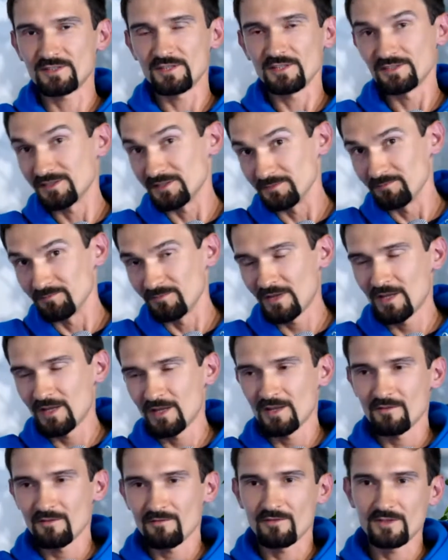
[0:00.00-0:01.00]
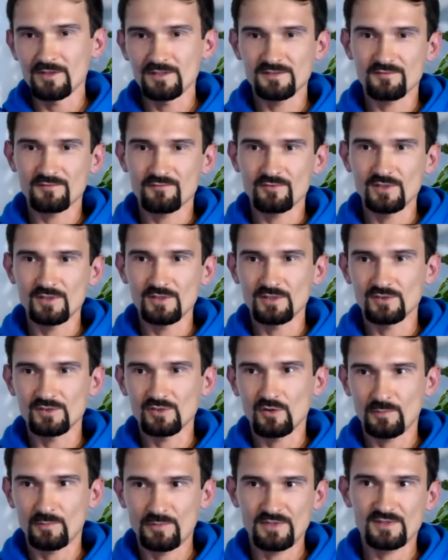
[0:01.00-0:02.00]
eSIM. These 3
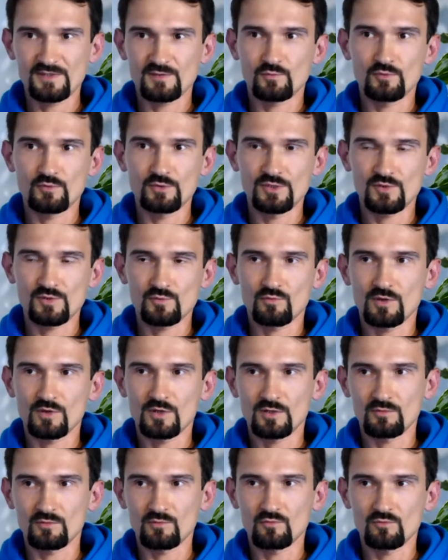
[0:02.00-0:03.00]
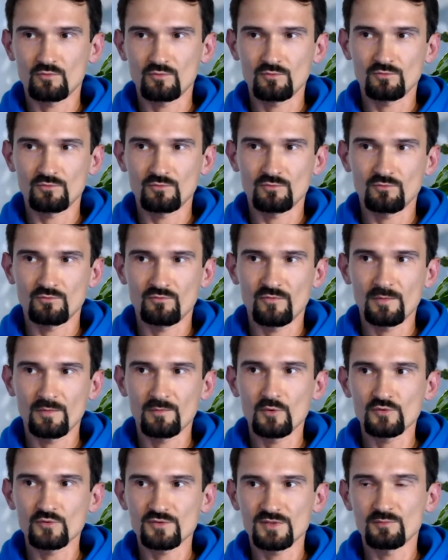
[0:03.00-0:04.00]
topics which were the
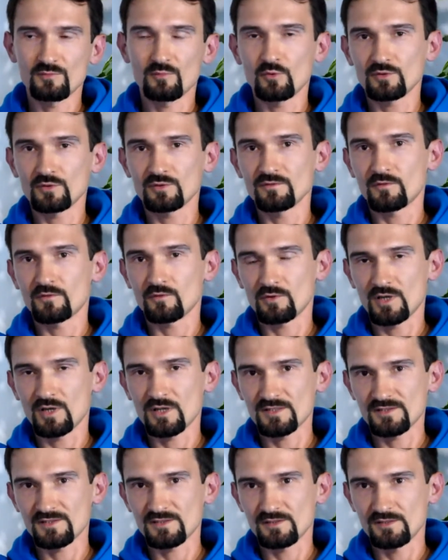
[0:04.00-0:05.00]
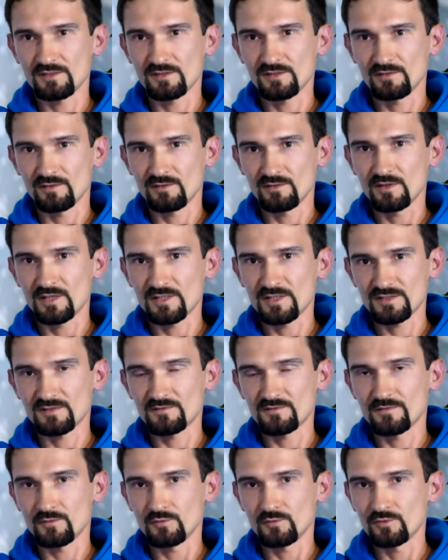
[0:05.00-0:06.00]
most important for us in last
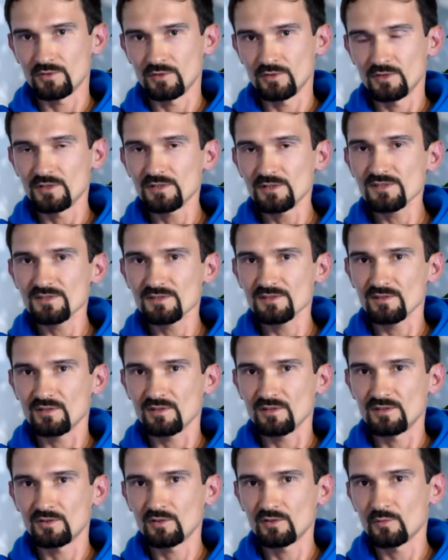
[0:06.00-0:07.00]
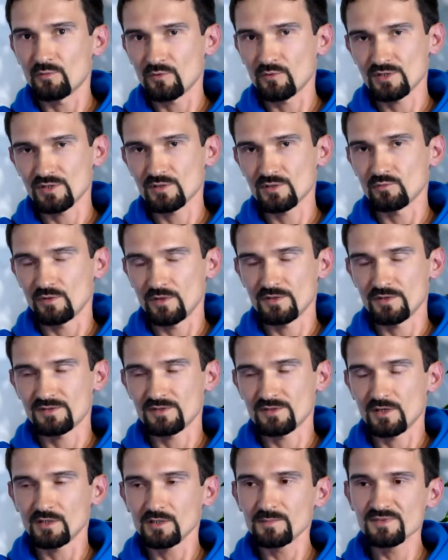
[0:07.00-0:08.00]
few years in cooperation with the
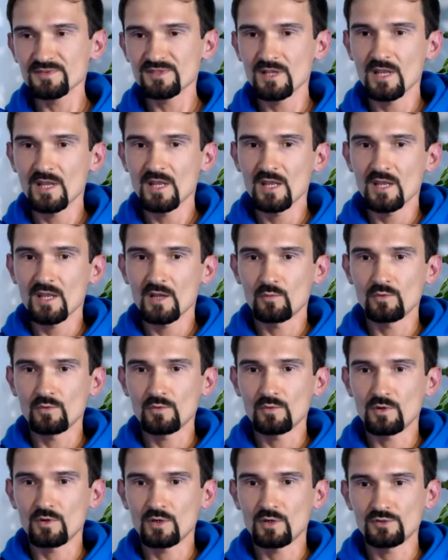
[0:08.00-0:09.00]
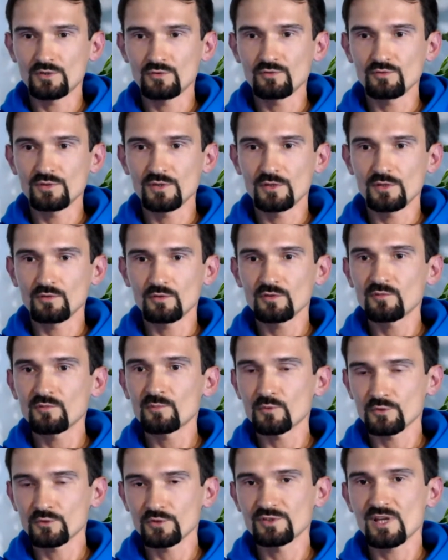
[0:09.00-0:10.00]
startups. We were doing a lot
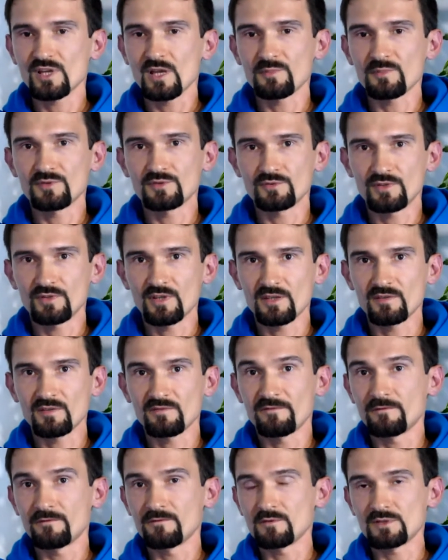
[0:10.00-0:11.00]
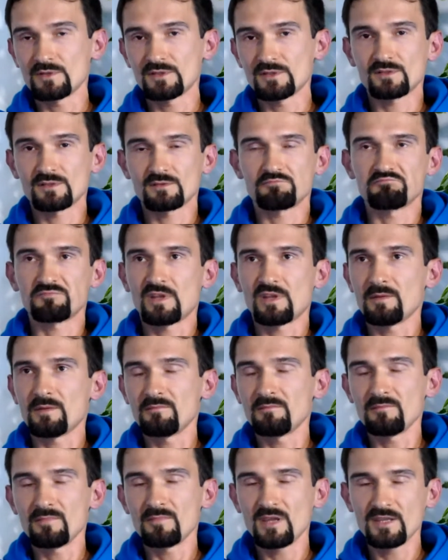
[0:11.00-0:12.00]
of prototyping together with
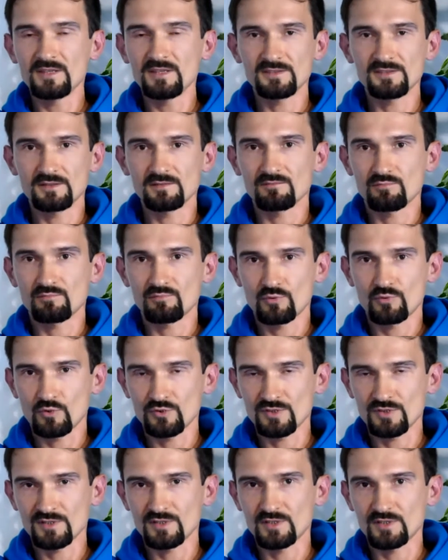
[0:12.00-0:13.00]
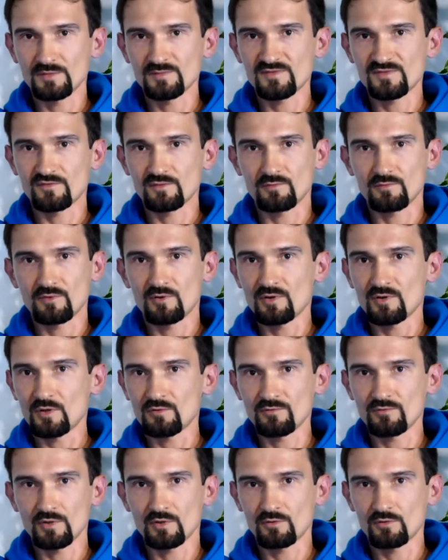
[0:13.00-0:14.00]
amazing project teams from
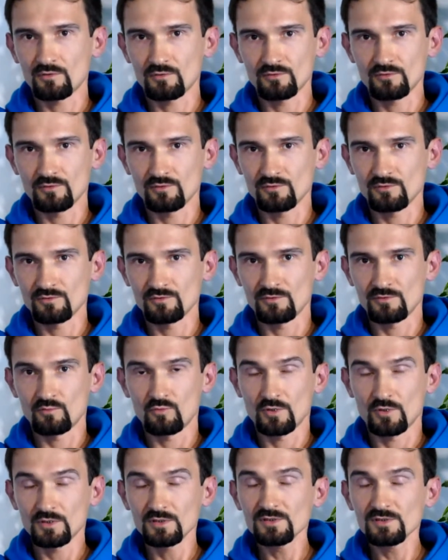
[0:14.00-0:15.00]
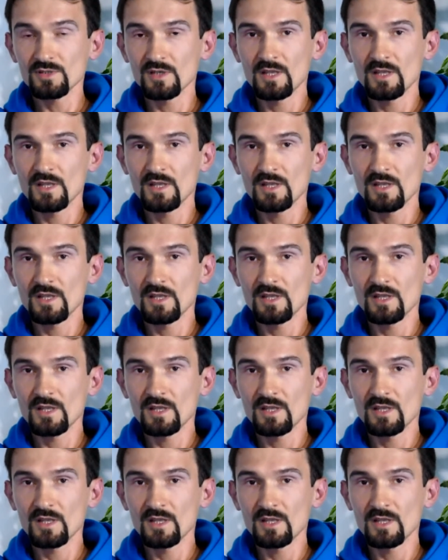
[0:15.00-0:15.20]
around the whole world.